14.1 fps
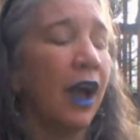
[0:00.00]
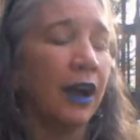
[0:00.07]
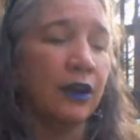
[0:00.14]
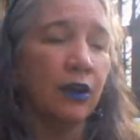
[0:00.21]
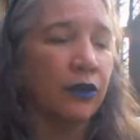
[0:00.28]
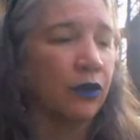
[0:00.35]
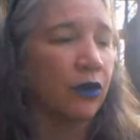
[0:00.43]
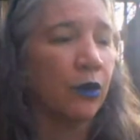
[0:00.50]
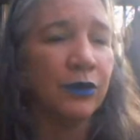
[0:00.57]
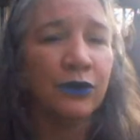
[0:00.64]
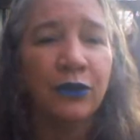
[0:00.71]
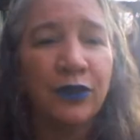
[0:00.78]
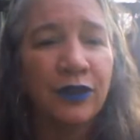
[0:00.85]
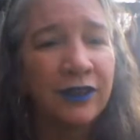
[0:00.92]
know they're always
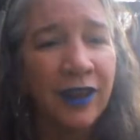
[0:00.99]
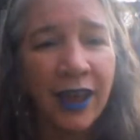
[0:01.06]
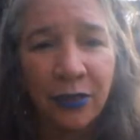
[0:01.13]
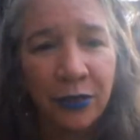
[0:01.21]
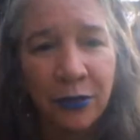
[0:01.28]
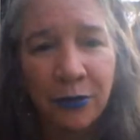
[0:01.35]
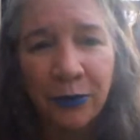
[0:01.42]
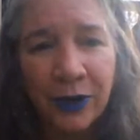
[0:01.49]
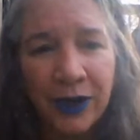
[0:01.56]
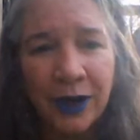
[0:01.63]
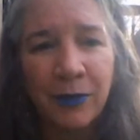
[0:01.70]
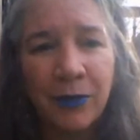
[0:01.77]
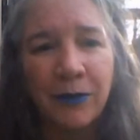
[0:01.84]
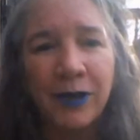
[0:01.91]
due the 10th. We get them the